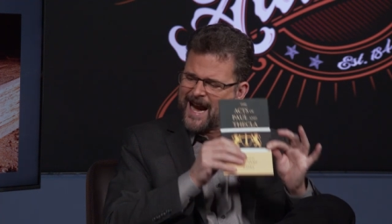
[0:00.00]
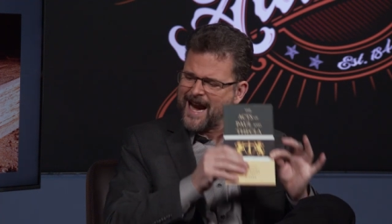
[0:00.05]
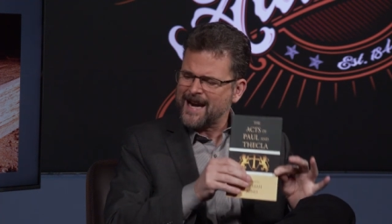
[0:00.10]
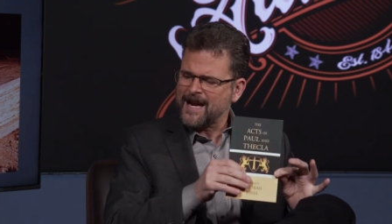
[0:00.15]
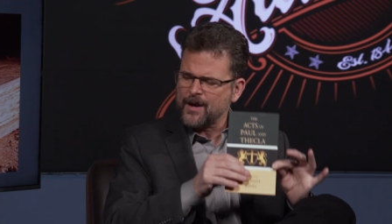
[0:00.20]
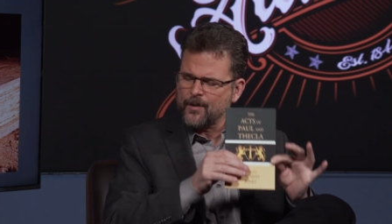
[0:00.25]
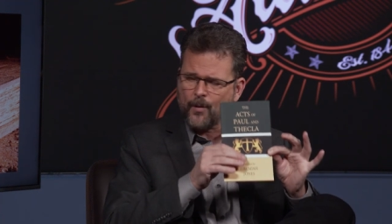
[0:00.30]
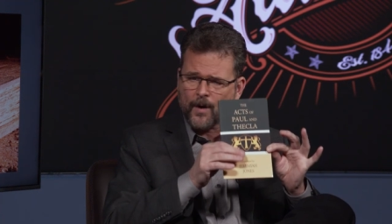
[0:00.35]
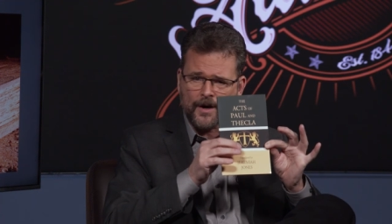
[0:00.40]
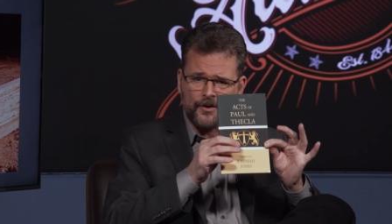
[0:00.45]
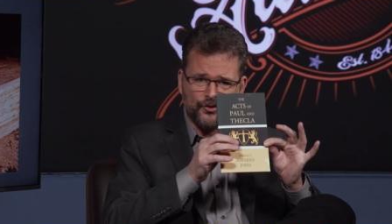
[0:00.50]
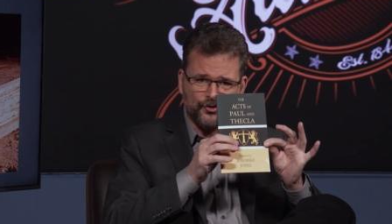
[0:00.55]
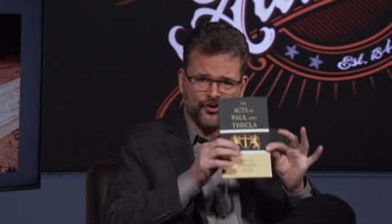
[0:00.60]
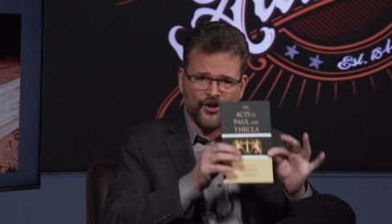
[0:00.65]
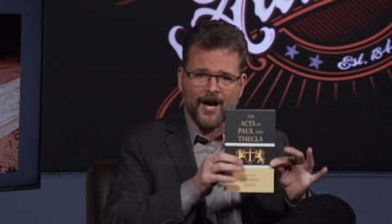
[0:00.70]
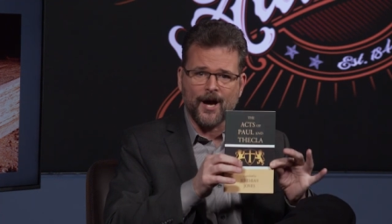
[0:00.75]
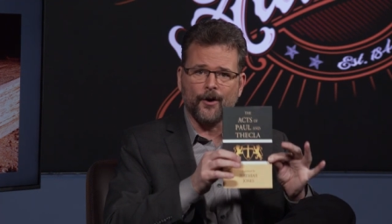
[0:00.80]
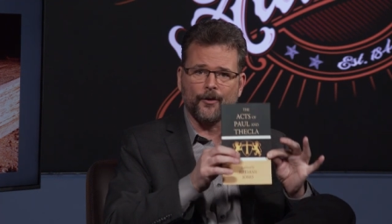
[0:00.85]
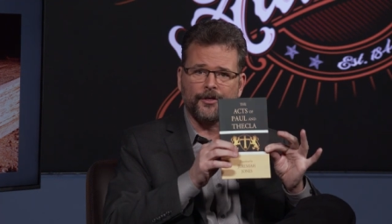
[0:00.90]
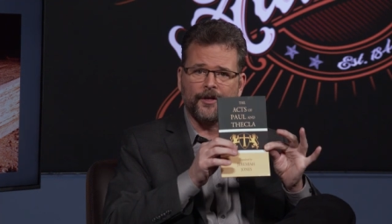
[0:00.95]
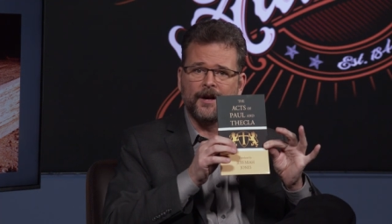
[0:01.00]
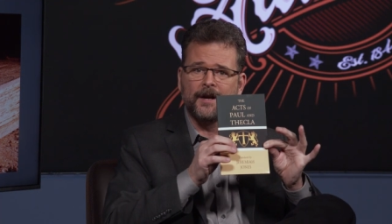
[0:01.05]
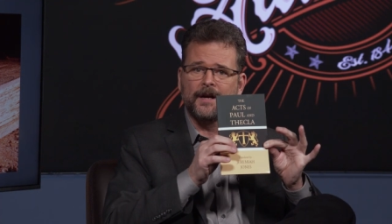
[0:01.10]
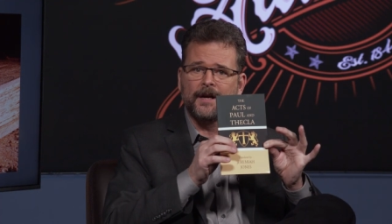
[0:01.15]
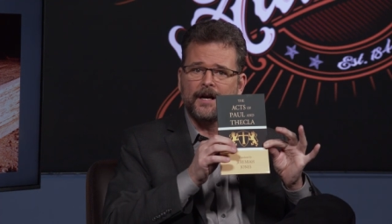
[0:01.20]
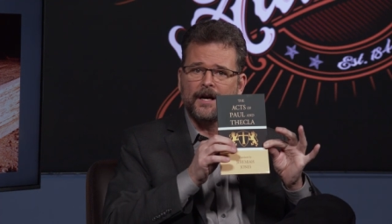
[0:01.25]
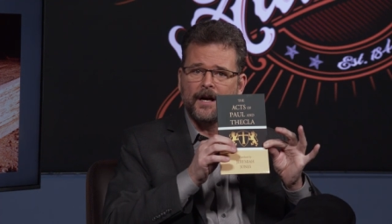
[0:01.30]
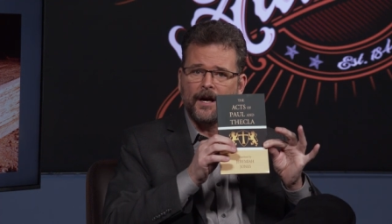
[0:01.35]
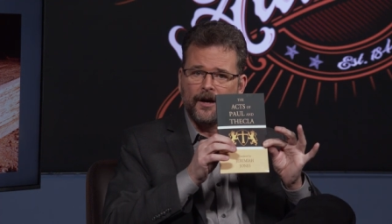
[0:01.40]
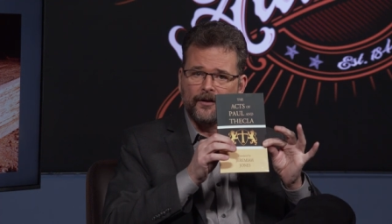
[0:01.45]
anywhere south
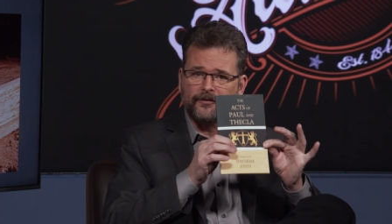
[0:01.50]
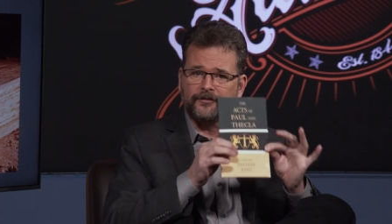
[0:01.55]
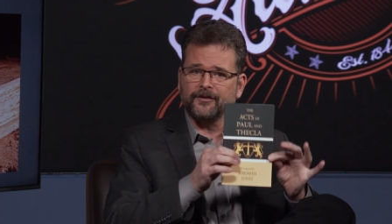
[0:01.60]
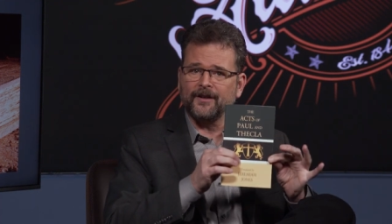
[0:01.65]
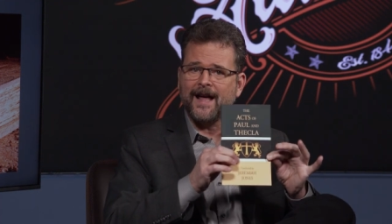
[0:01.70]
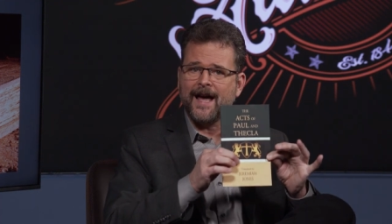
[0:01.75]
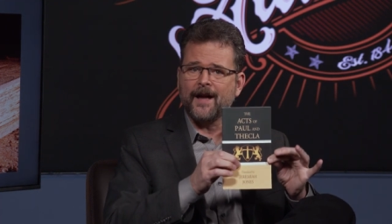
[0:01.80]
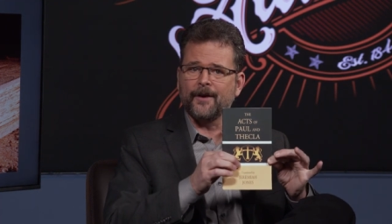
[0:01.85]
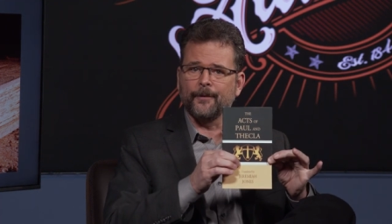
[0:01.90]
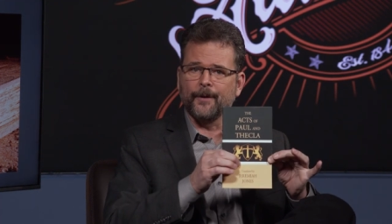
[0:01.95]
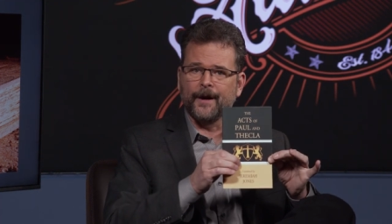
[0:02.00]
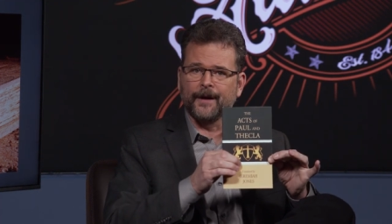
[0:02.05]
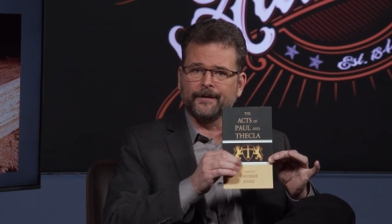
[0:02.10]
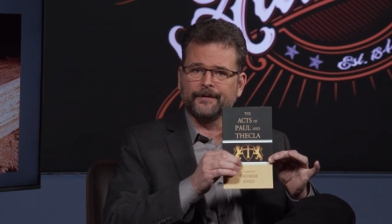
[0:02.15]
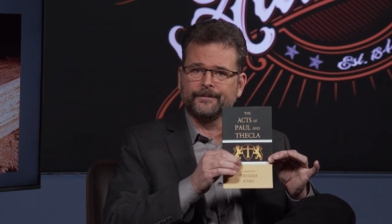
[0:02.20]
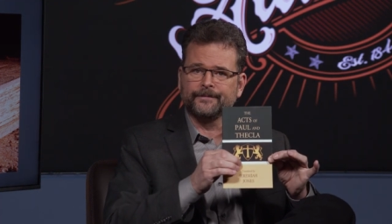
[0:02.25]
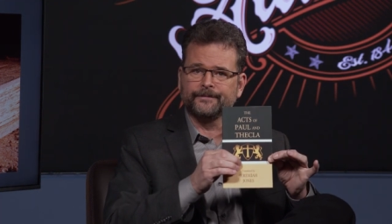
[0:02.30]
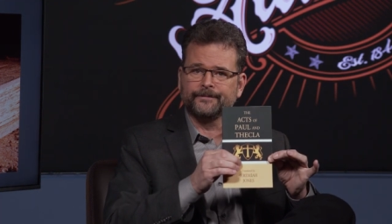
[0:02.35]
of flattering.